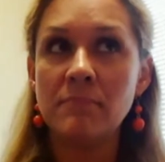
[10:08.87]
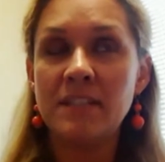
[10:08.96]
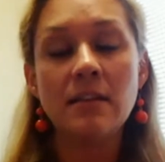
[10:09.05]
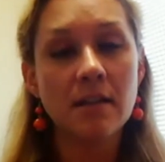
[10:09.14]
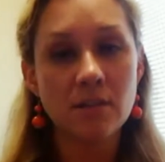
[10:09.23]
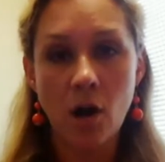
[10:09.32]

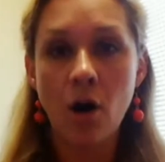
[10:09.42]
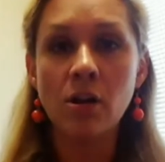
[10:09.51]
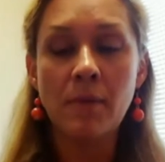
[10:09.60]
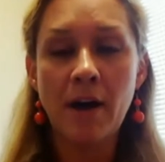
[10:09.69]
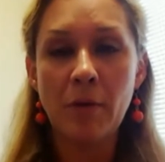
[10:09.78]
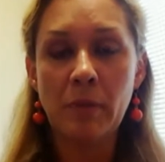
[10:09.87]
say that it's
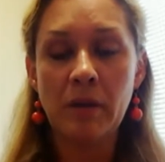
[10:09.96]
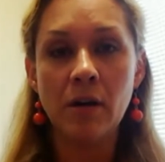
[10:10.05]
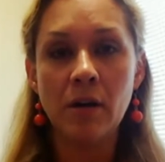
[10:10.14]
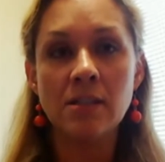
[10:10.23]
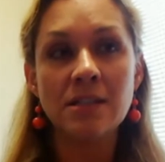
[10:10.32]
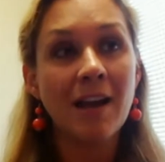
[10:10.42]
all about
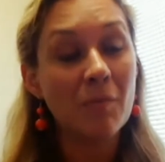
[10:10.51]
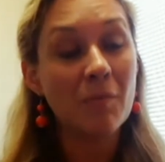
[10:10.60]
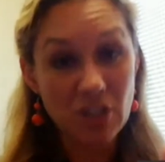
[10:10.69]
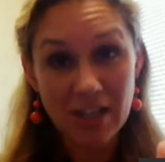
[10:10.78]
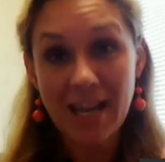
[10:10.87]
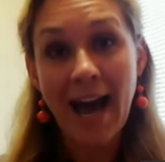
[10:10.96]
appearance,
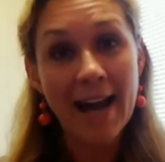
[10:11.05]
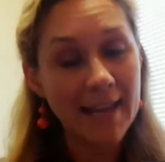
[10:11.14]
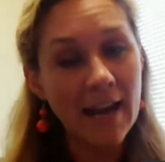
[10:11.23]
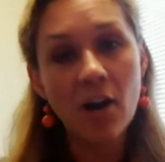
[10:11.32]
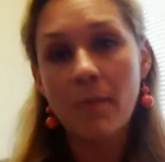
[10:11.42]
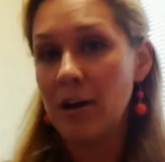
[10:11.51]
got to
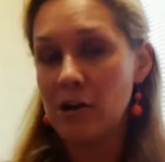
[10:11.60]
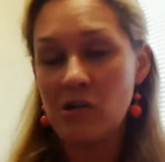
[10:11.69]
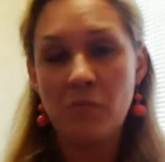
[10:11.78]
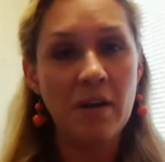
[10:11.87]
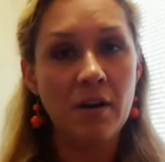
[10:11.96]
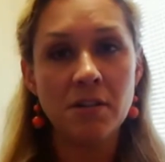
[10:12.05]
care about your
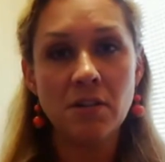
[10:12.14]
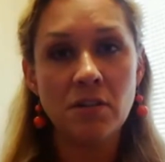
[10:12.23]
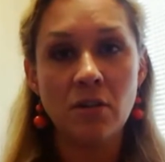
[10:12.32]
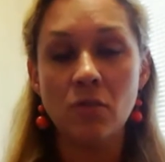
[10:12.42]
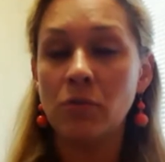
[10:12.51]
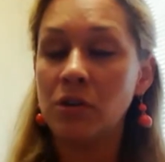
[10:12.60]
appearance too.